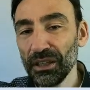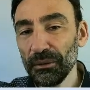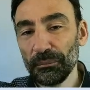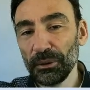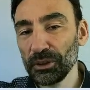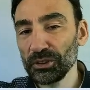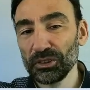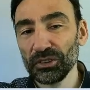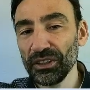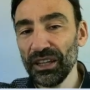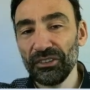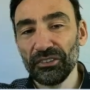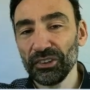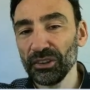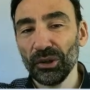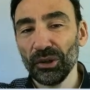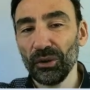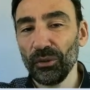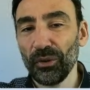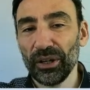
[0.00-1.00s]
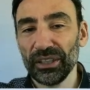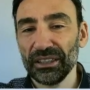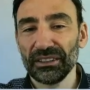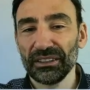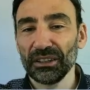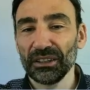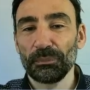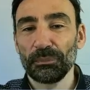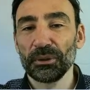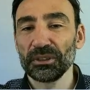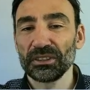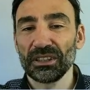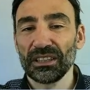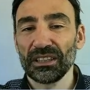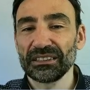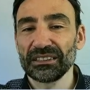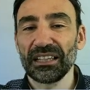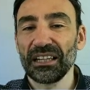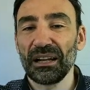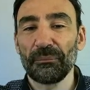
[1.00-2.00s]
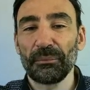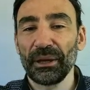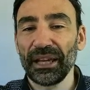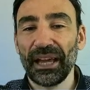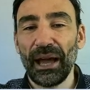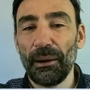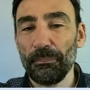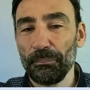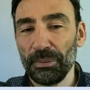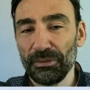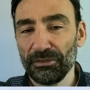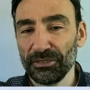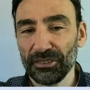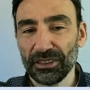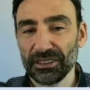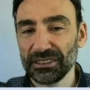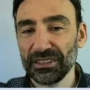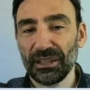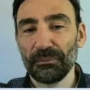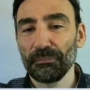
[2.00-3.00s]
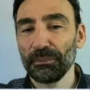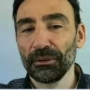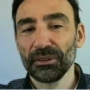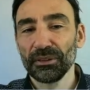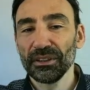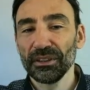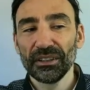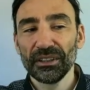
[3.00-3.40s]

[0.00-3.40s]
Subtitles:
because you never know whether the other person has done a backup, for example.